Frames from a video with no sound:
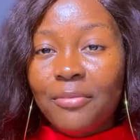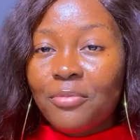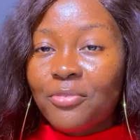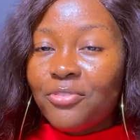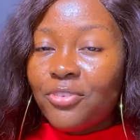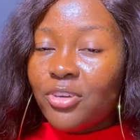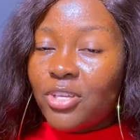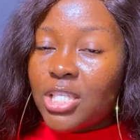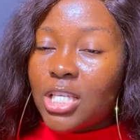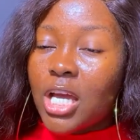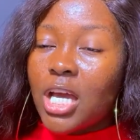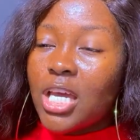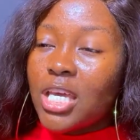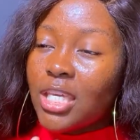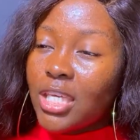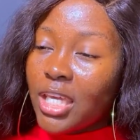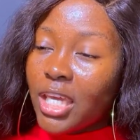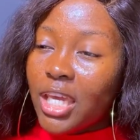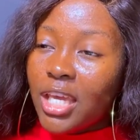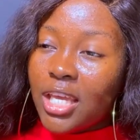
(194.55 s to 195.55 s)
If I was like,
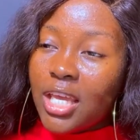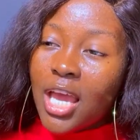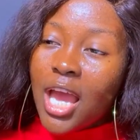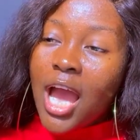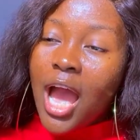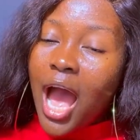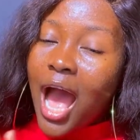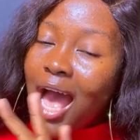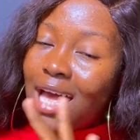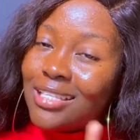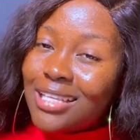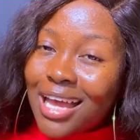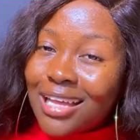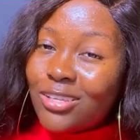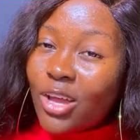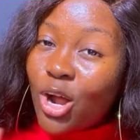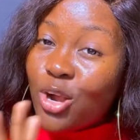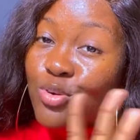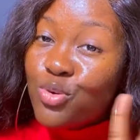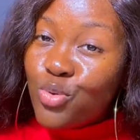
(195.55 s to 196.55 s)
okay, as I
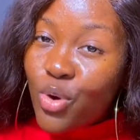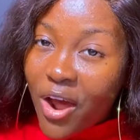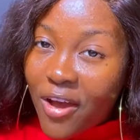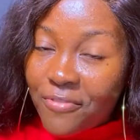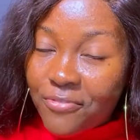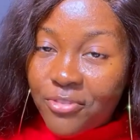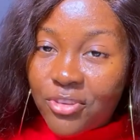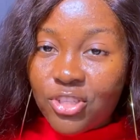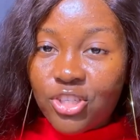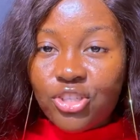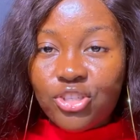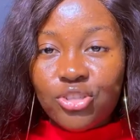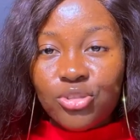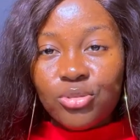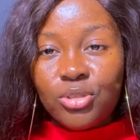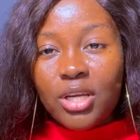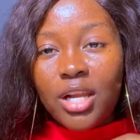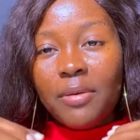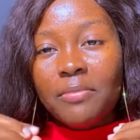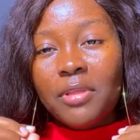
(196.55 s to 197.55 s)
don't do and finish,
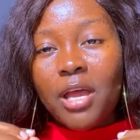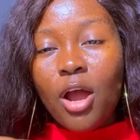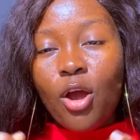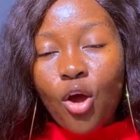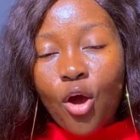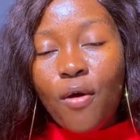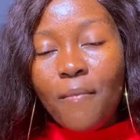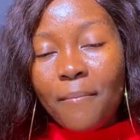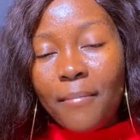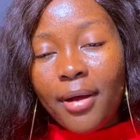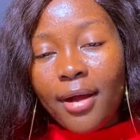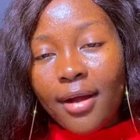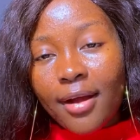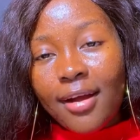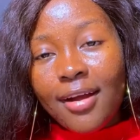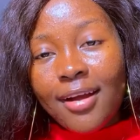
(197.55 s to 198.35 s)
let me now come back